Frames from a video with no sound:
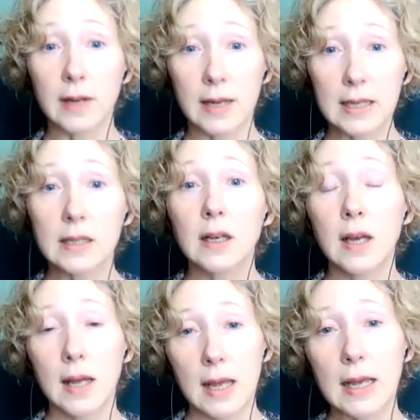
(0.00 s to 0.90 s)
right
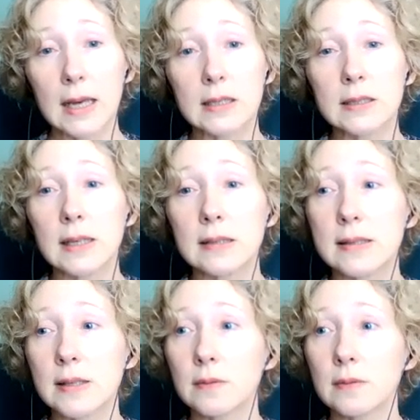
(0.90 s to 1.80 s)
and
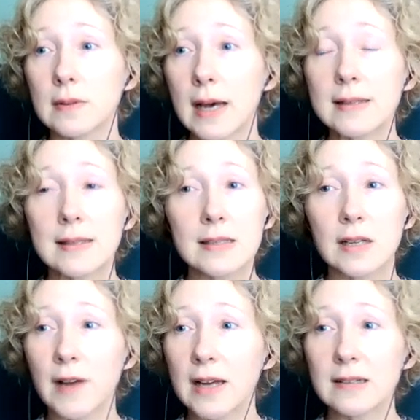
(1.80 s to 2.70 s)
and so that's the
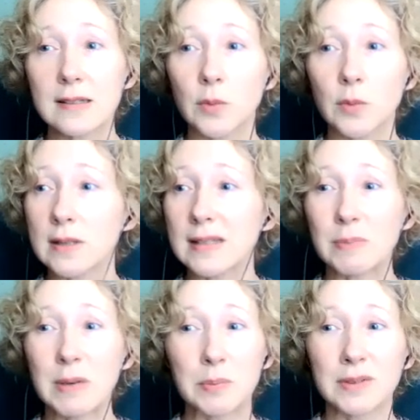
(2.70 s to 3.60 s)
stuff i just don't want to
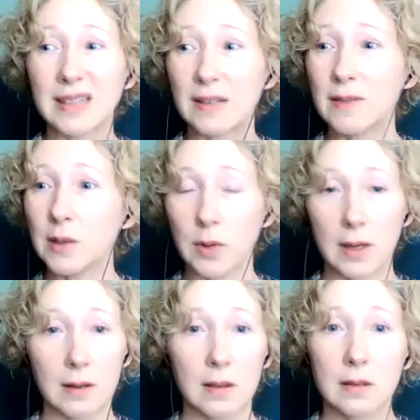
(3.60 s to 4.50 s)
see people living with
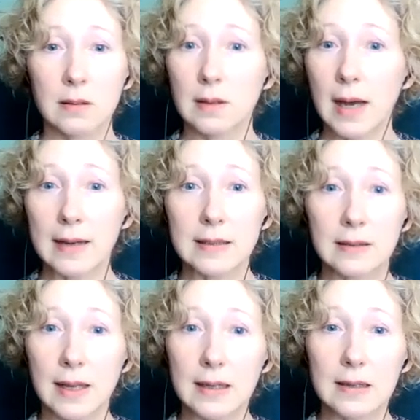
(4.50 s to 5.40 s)

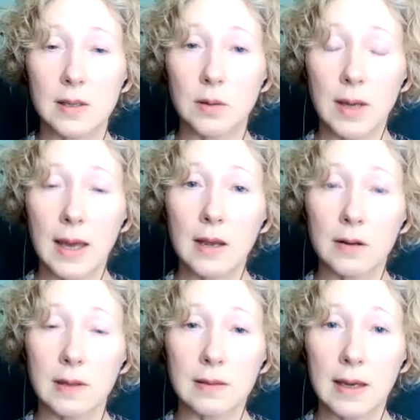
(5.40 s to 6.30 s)
acting like it's okay
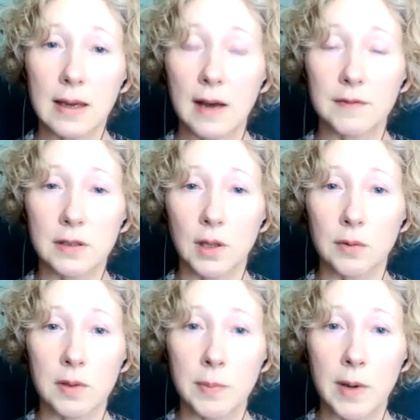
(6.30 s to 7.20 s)
or that they have to
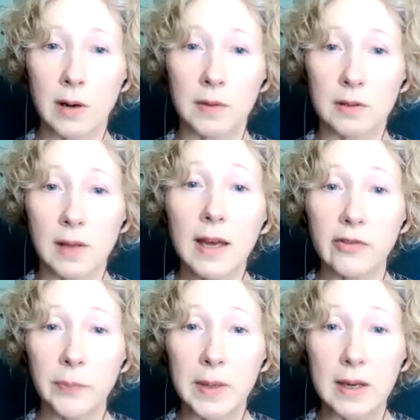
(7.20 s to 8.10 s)
lower the bar on their
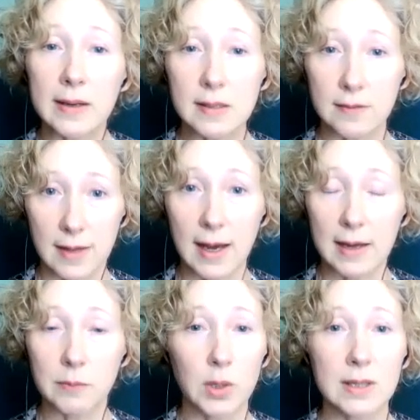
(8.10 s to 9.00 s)
life because of
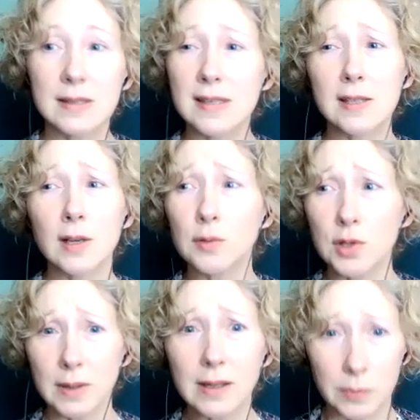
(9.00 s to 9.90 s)
that when it's so
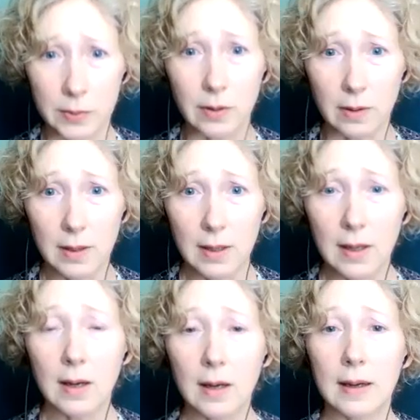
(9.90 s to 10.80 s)
treatable
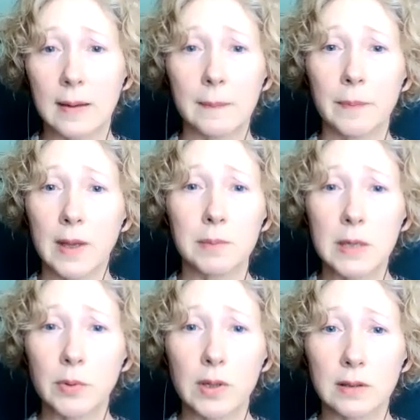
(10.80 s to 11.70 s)
um, and
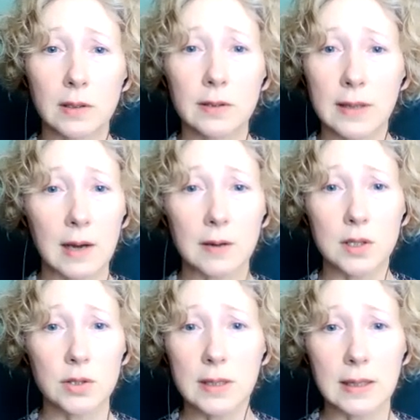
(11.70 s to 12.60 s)
people can learn how
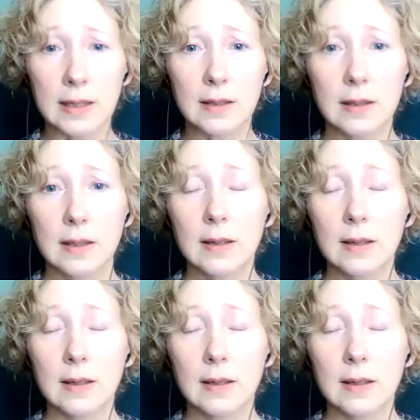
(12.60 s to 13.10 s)
to treat it